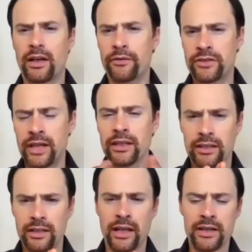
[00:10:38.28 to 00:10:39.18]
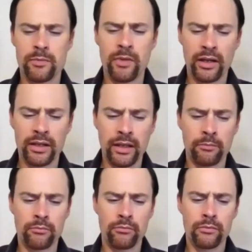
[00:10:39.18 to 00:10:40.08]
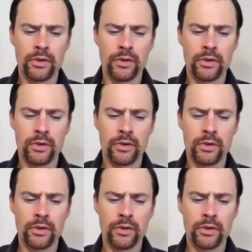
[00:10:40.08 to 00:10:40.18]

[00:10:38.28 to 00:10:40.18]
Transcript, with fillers: I've taken it as my um,